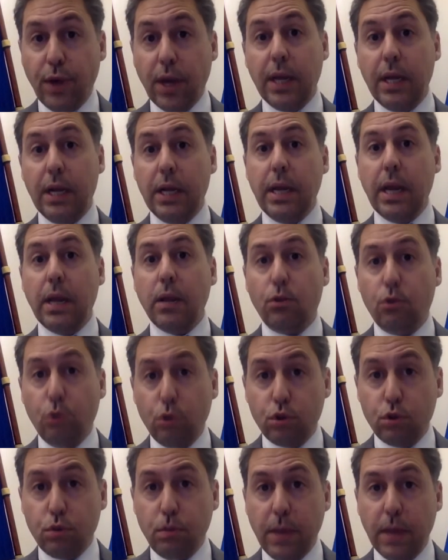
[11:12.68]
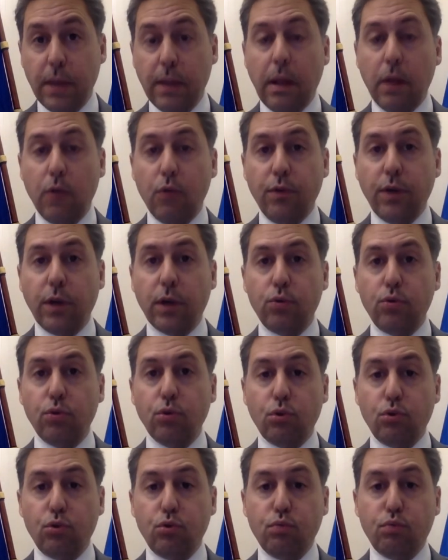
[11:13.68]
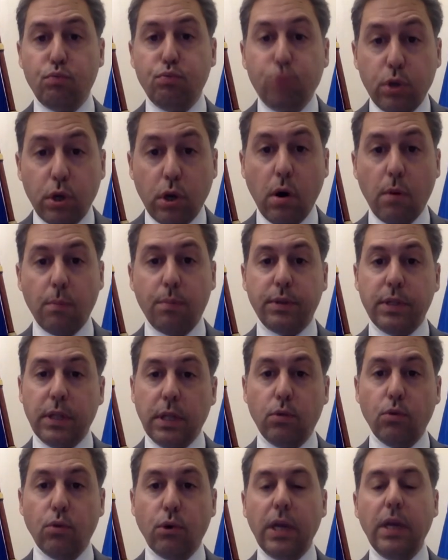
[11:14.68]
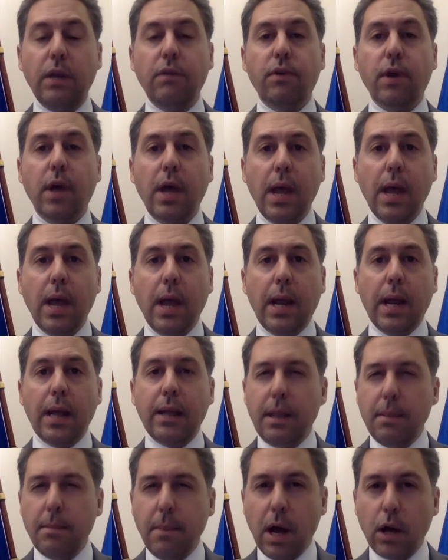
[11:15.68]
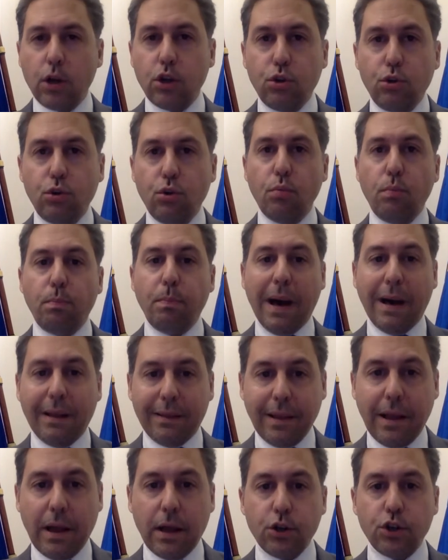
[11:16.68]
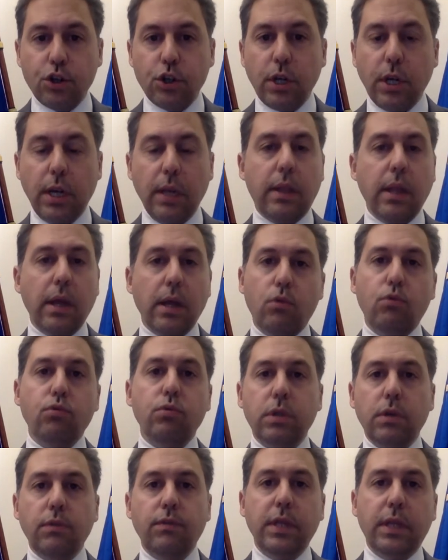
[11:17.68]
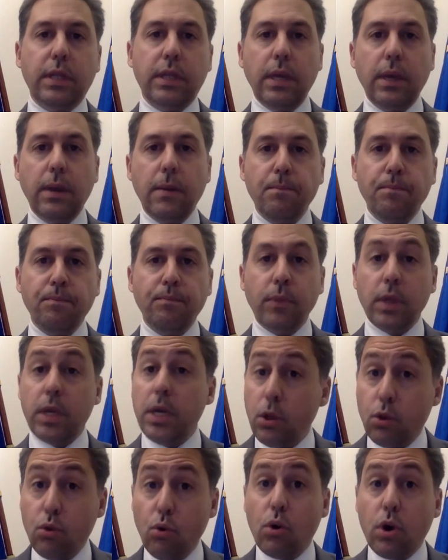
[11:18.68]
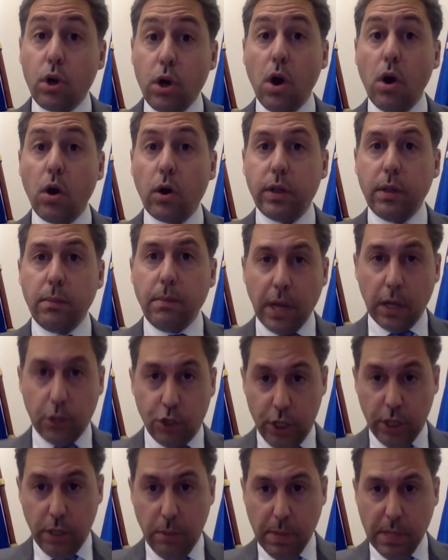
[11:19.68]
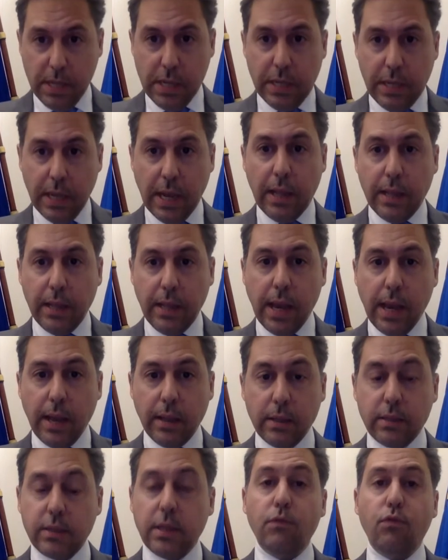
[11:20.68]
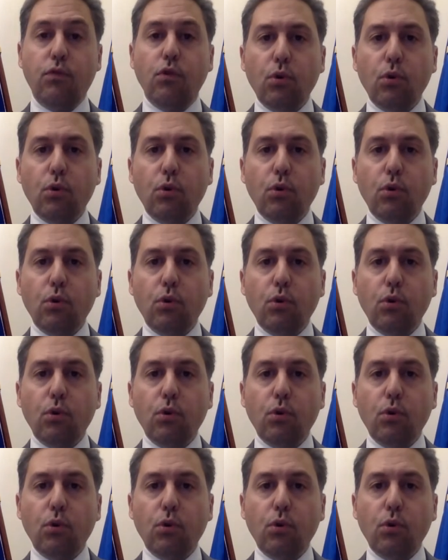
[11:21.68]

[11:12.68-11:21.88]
As I was able to do so two weeks ago, I would also like to thank all of the work that